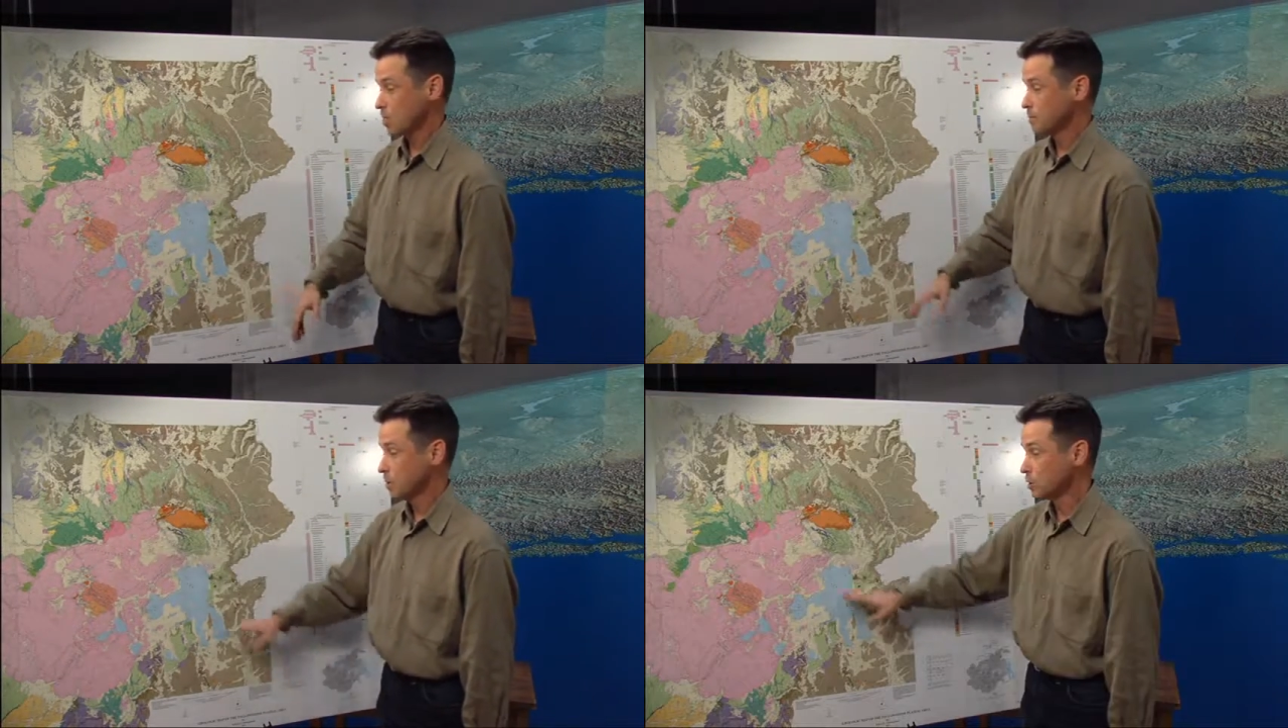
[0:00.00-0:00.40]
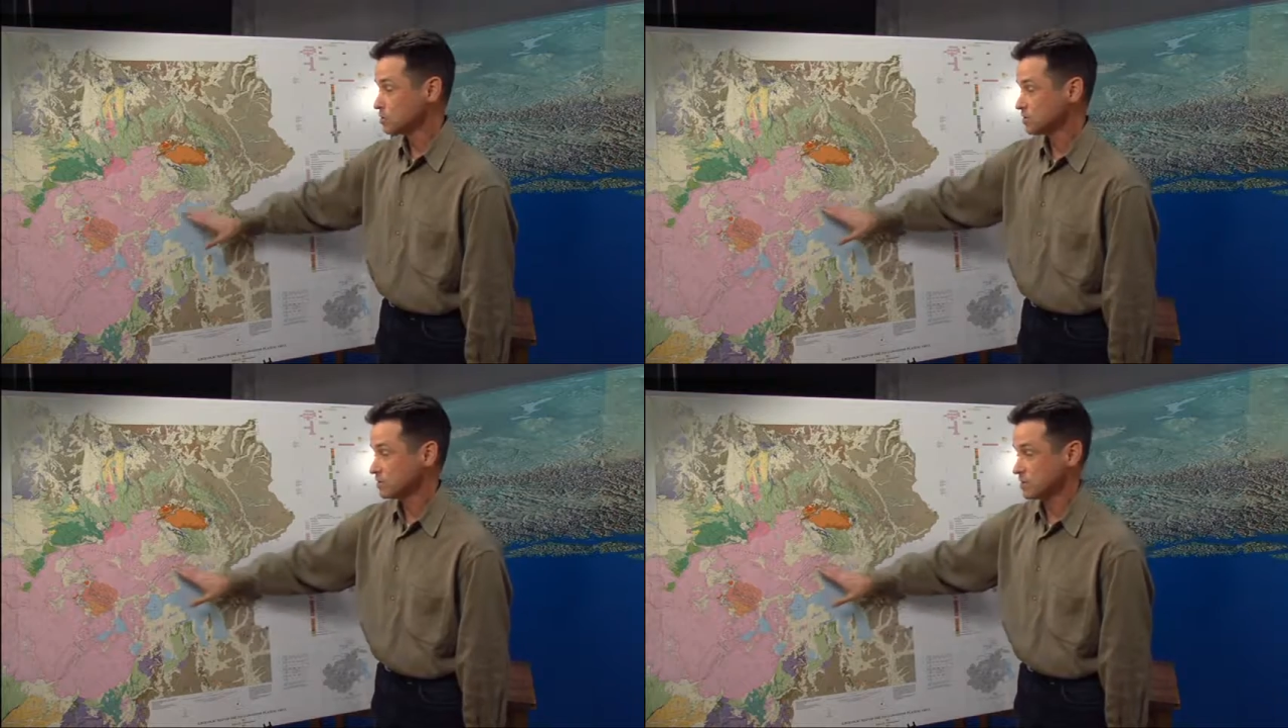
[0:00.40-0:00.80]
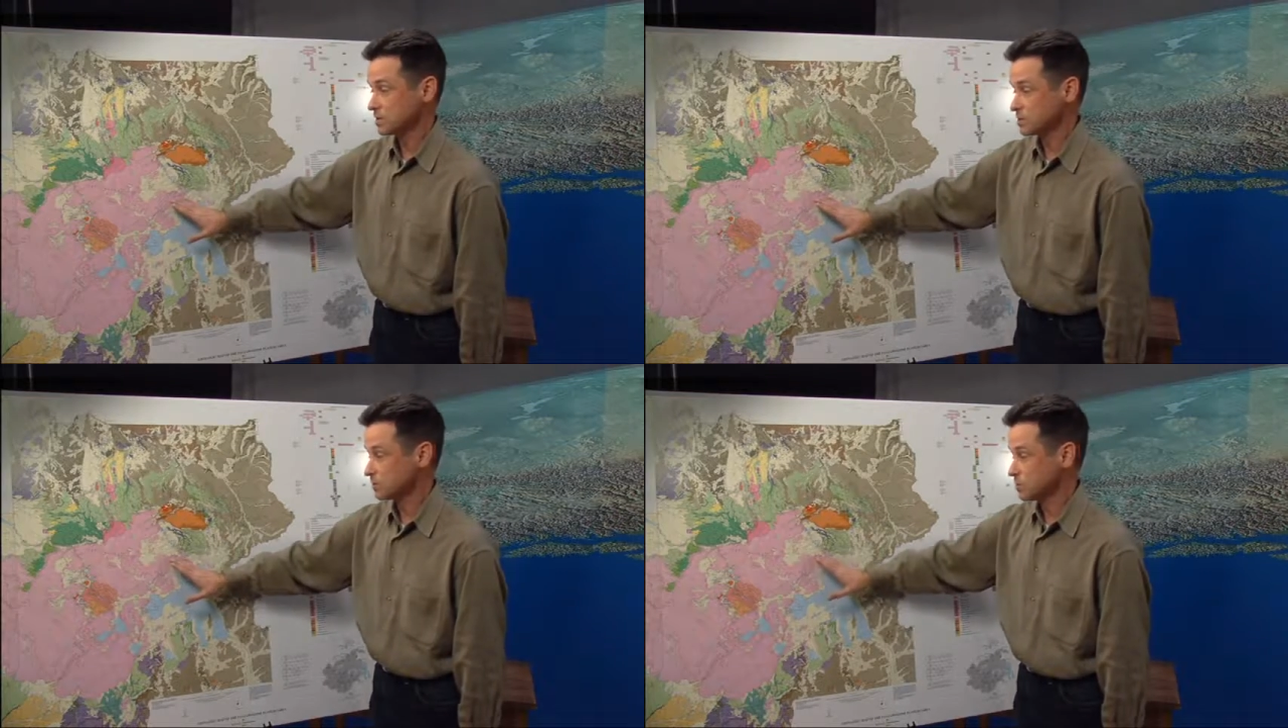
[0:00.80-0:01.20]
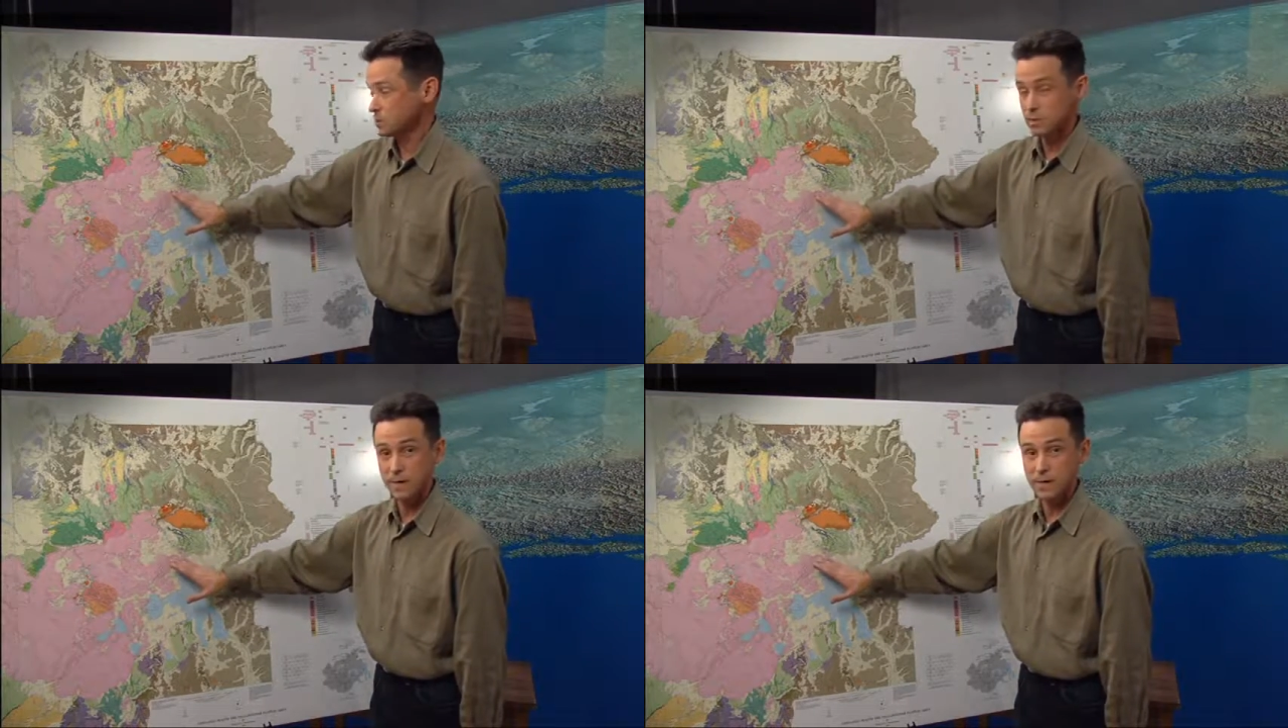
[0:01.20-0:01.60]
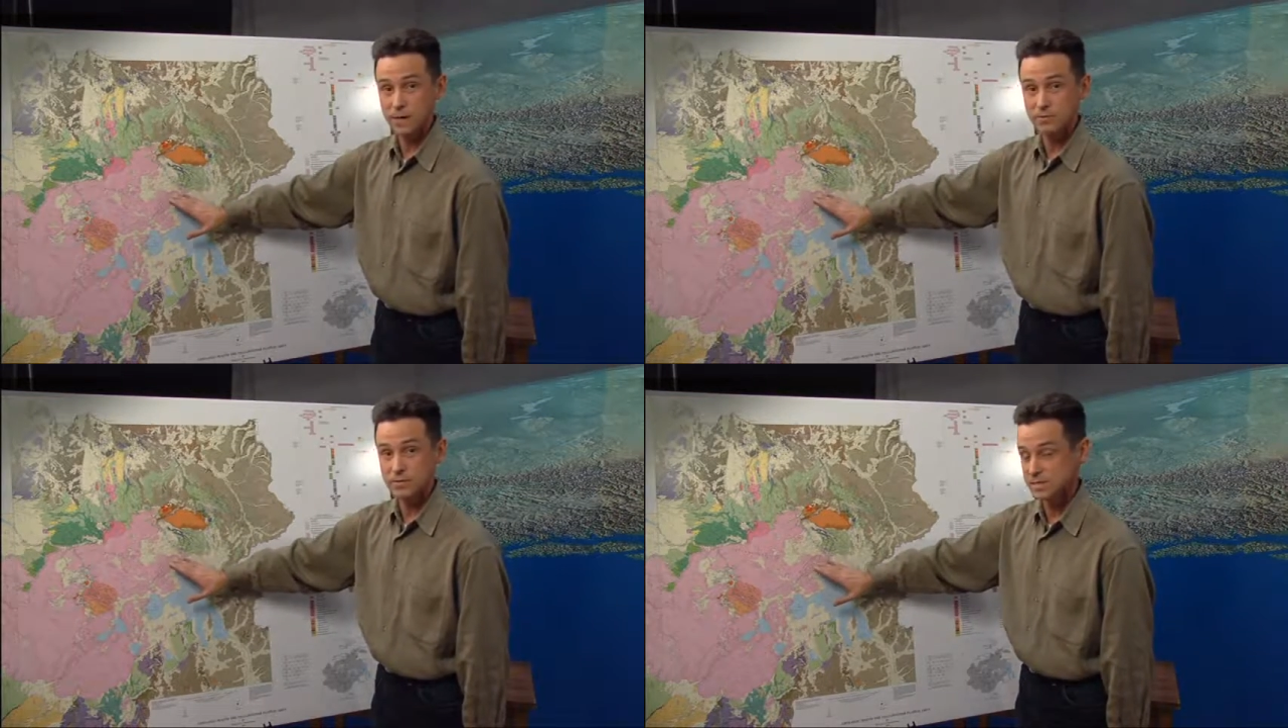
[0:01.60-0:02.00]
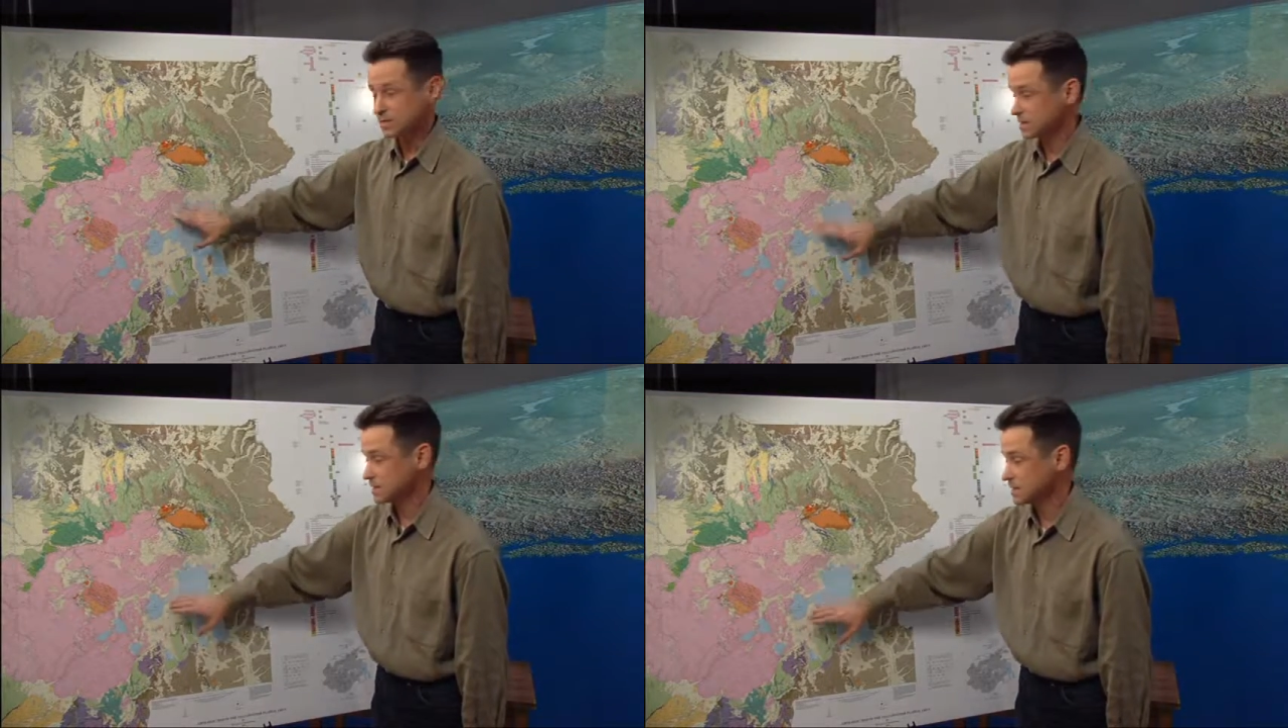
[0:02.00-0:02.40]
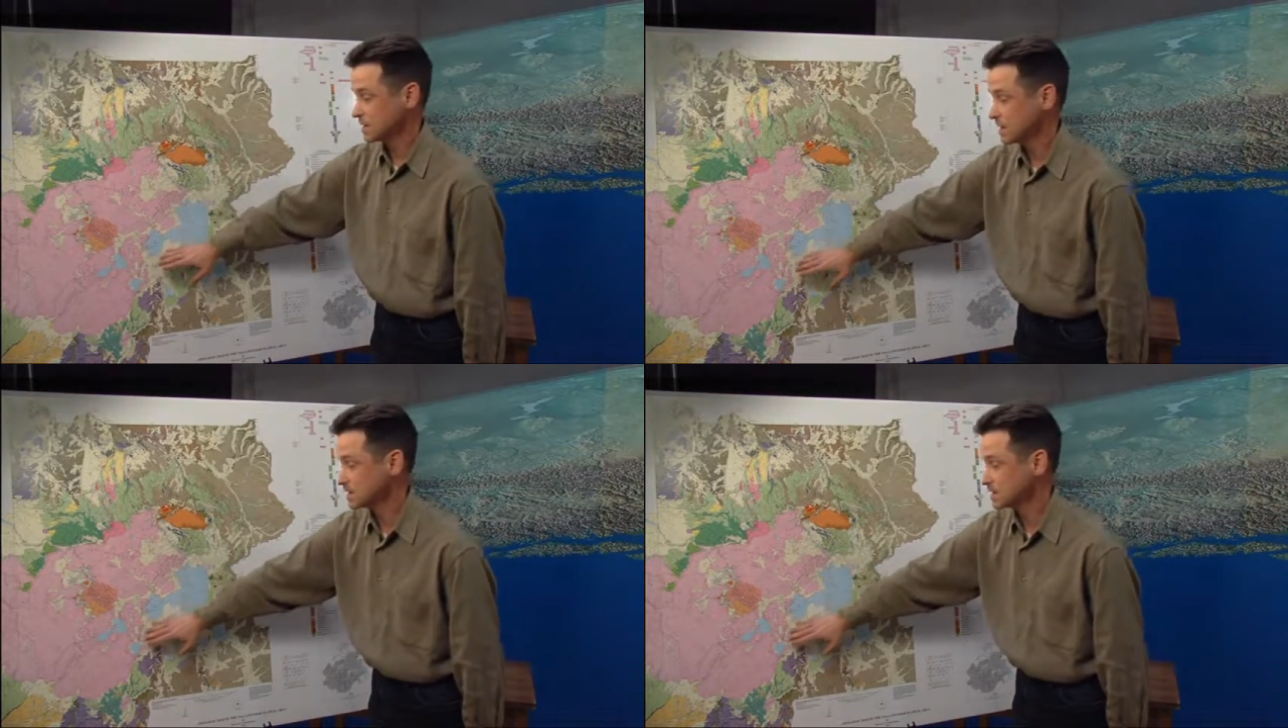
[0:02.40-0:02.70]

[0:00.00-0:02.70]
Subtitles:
Most of these are between about 160 and